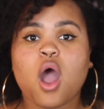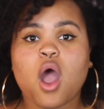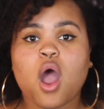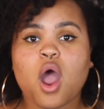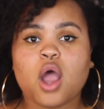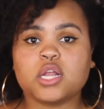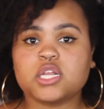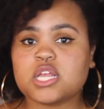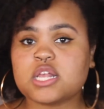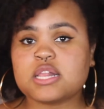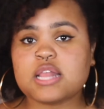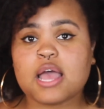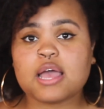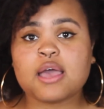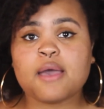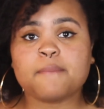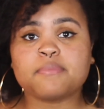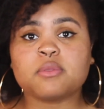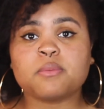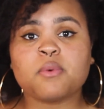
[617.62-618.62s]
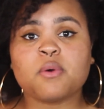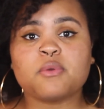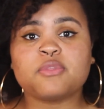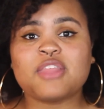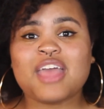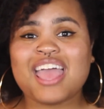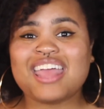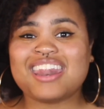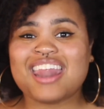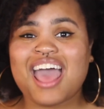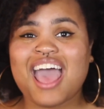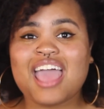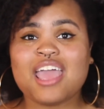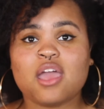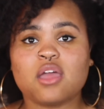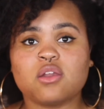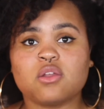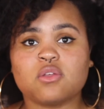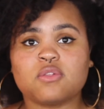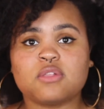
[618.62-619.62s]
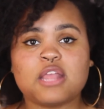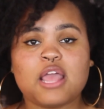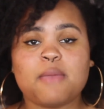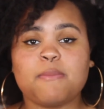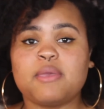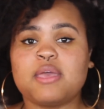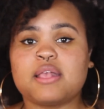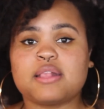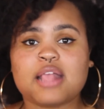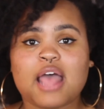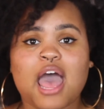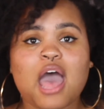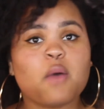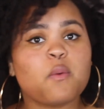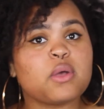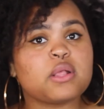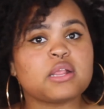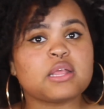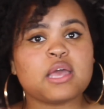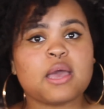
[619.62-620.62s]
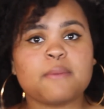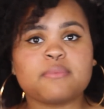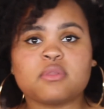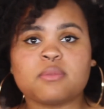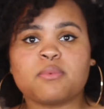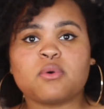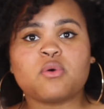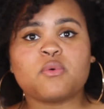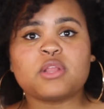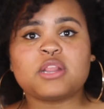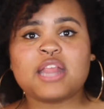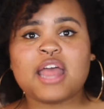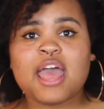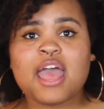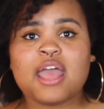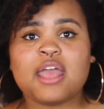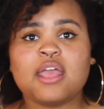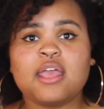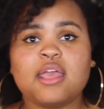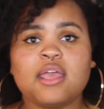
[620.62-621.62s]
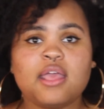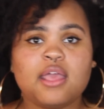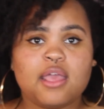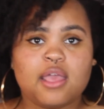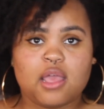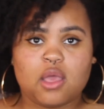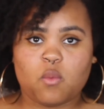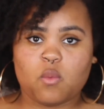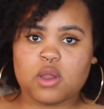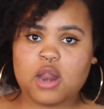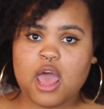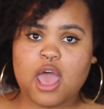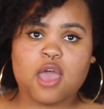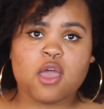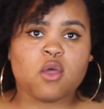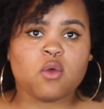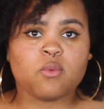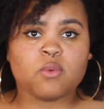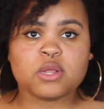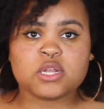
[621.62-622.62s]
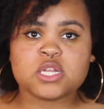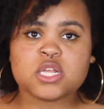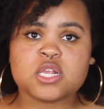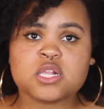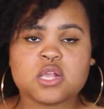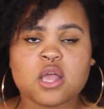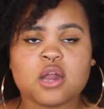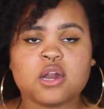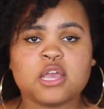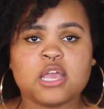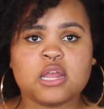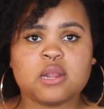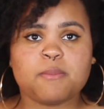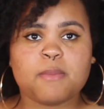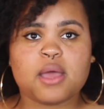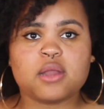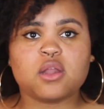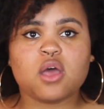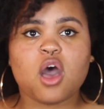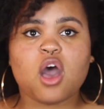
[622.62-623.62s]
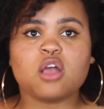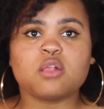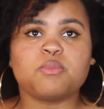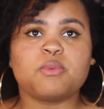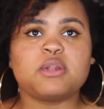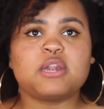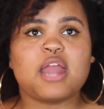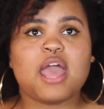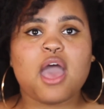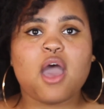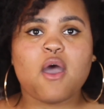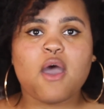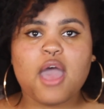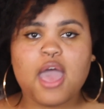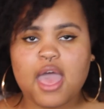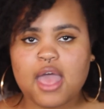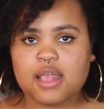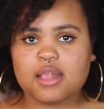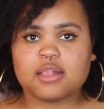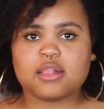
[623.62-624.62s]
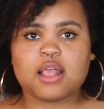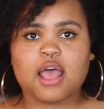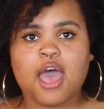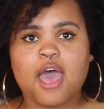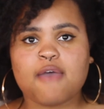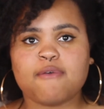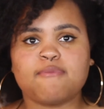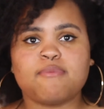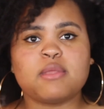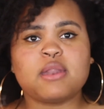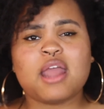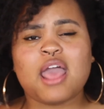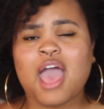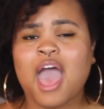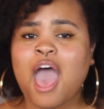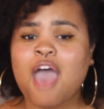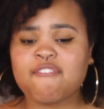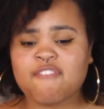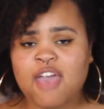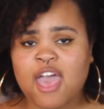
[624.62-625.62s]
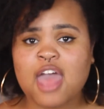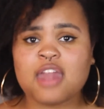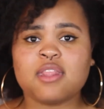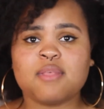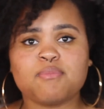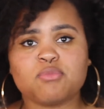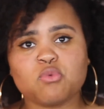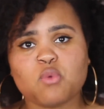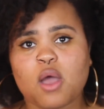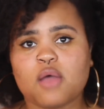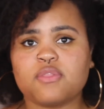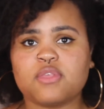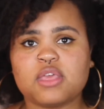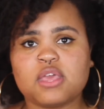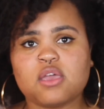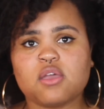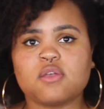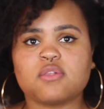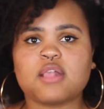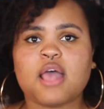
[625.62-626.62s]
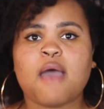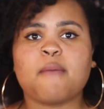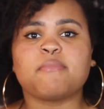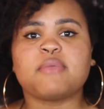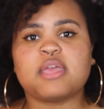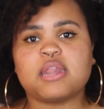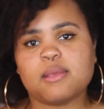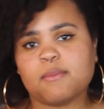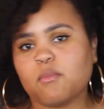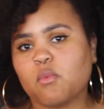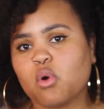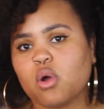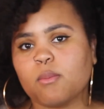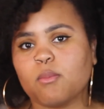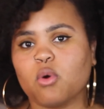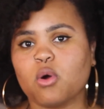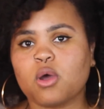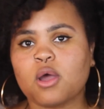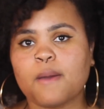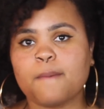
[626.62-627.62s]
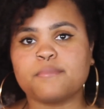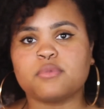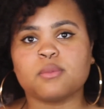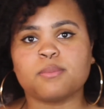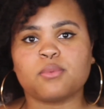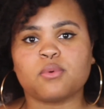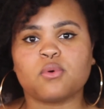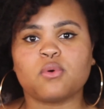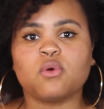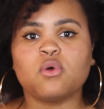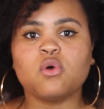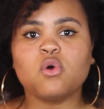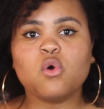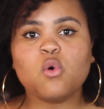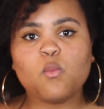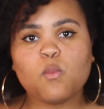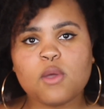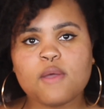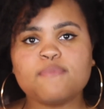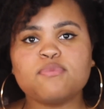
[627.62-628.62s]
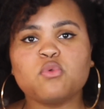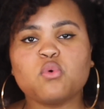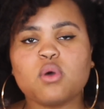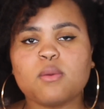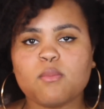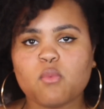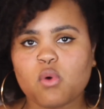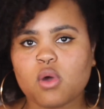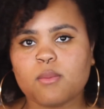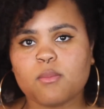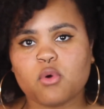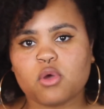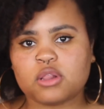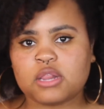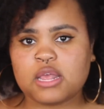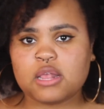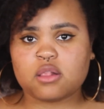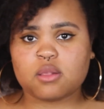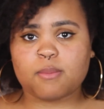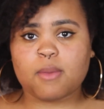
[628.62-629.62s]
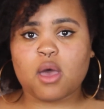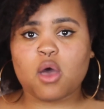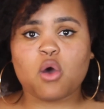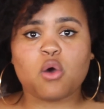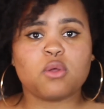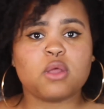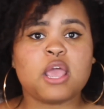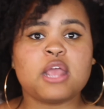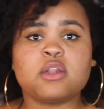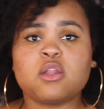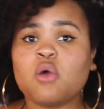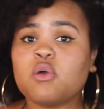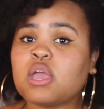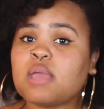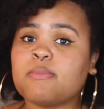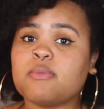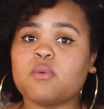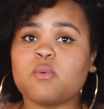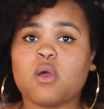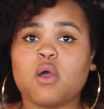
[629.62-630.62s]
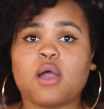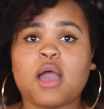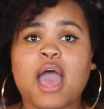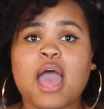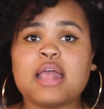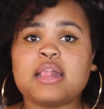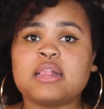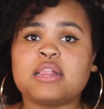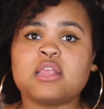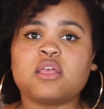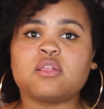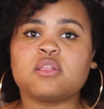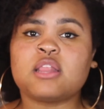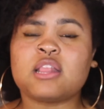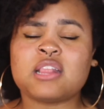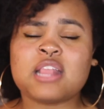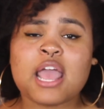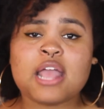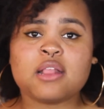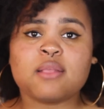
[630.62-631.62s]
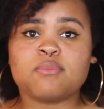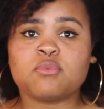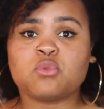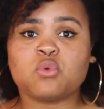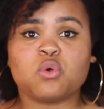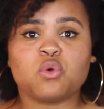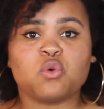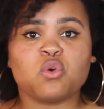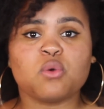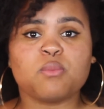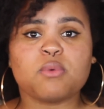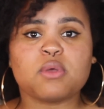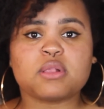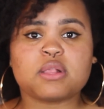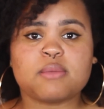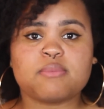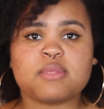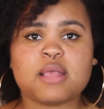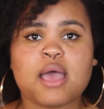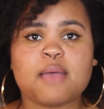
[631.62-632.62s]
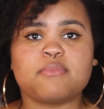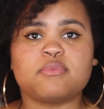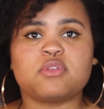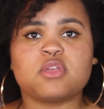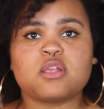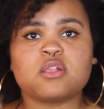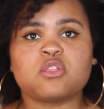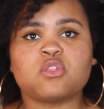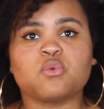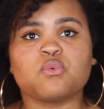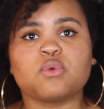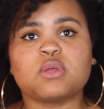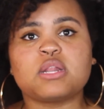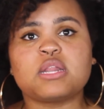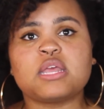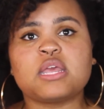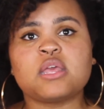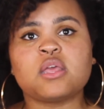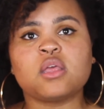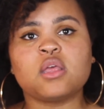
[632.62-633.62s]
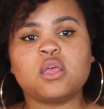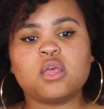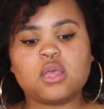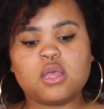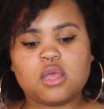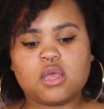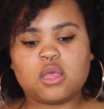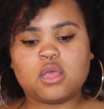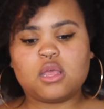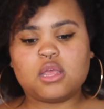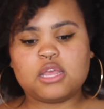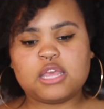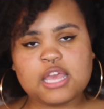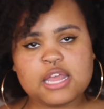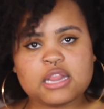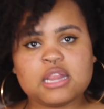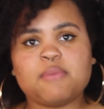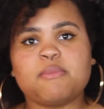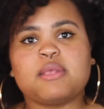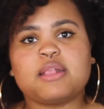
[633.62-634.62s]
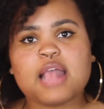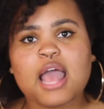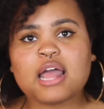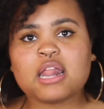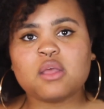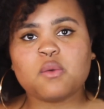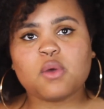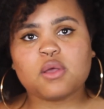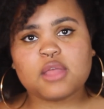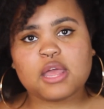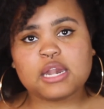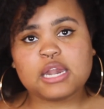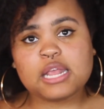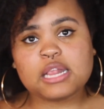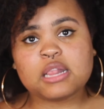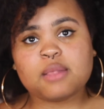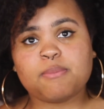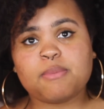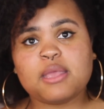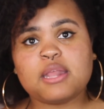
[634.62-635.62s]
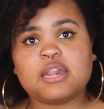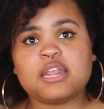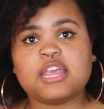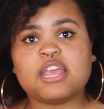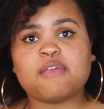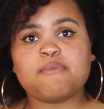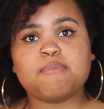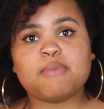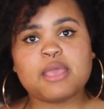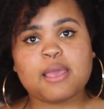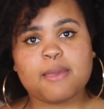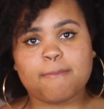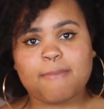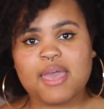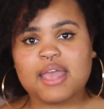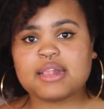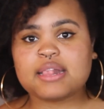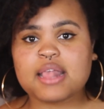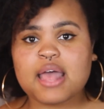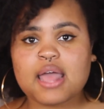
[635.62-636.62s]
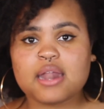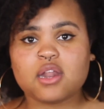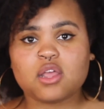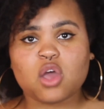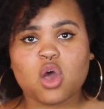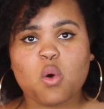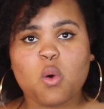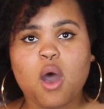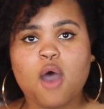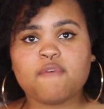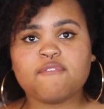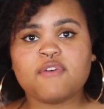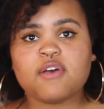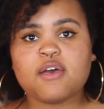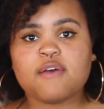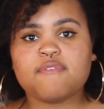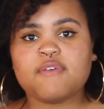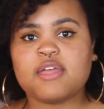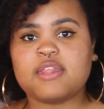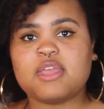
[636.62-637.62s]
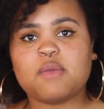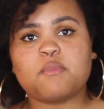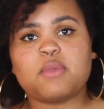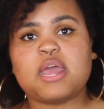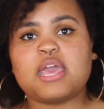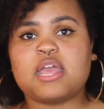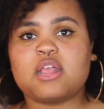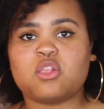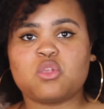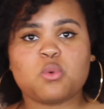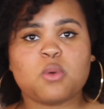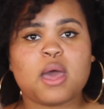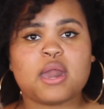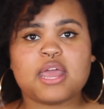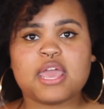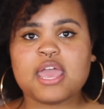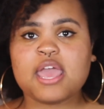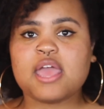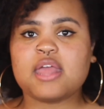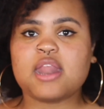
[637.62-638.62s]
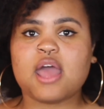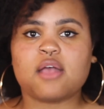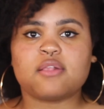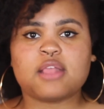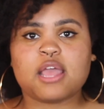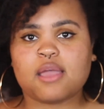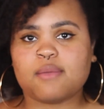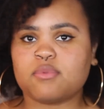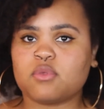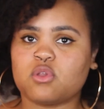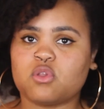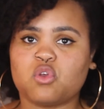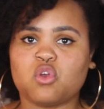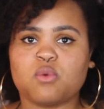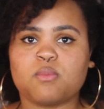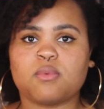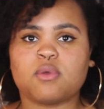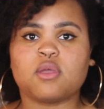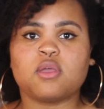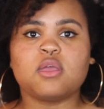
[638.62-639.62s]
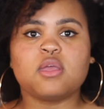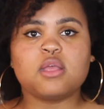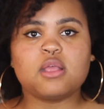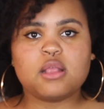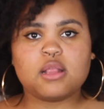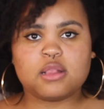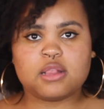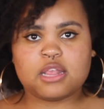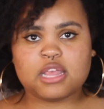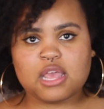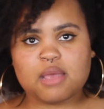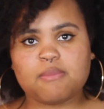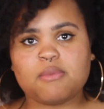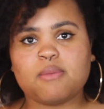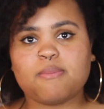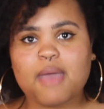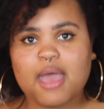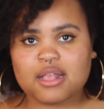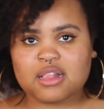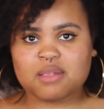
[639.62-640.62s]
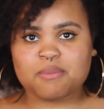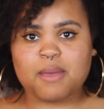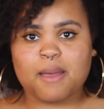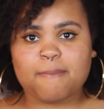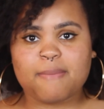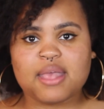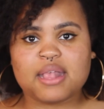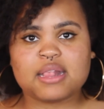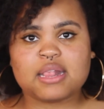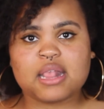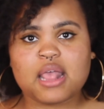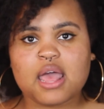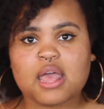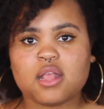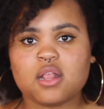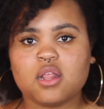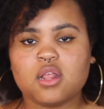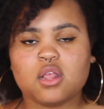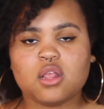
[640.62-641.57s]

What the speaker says: are just not comfortable with that, and I understand, because I wasn't comfortable with that when I originally started getting my dogs. But now, as I've had them throughout the years, I'm getting more and more comfortable with doing more and more things on my own. And don't get me wrong, I still take them to a groomer sometimes just to really get them exactly where they need to be, to give me a baseline to go off of. And then when they get too out of hand, I'll take them to the groomer to get me back to my baseline.